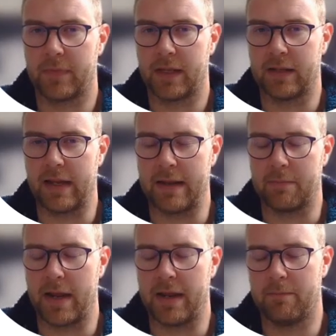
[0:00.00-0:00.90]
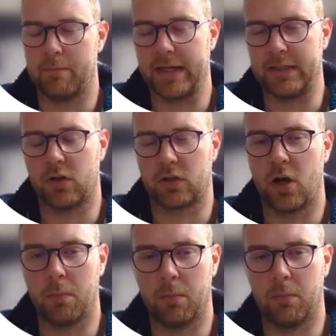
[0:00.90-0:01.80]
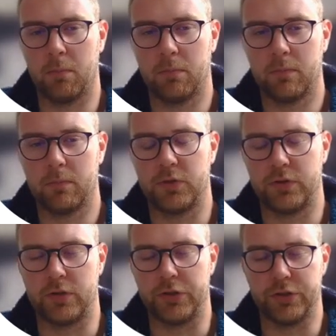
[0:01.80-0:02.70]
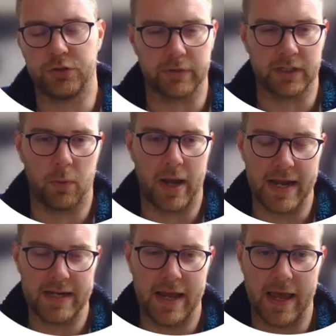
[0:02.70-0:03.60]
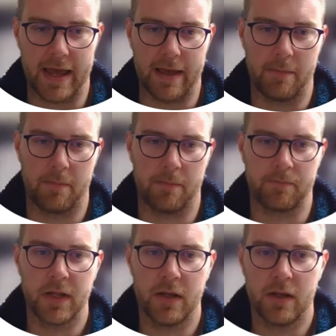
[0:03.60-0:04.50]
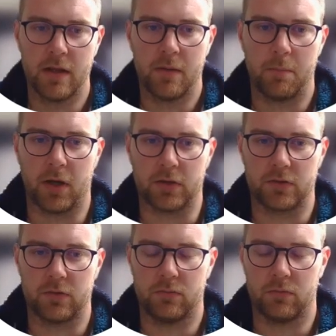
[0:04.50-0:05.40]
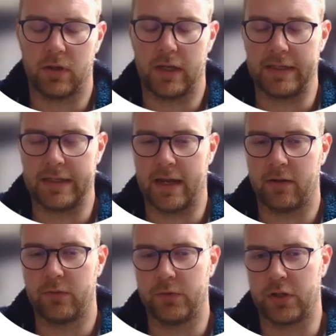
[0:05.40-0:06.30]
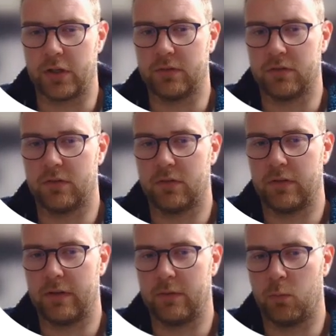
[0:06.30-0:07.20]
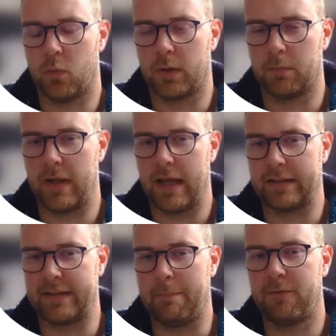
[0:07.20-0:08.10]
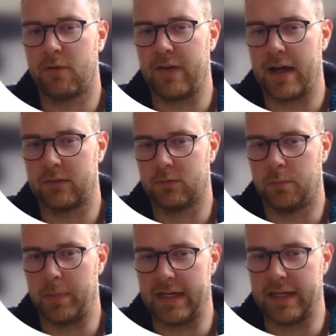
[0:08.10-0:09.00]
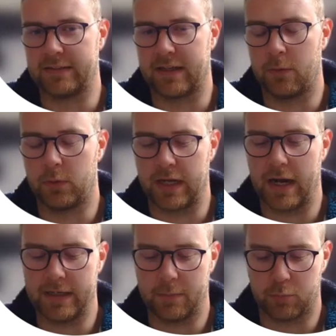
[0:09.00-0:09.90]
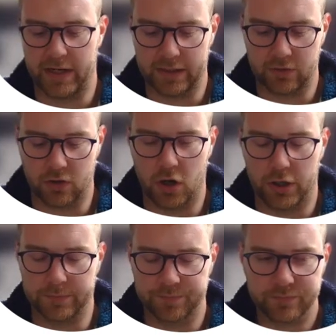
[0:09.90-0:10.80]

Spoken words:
it might not come to you straight away. But yeah, you can, what a tip for that would be is I would kind of break it down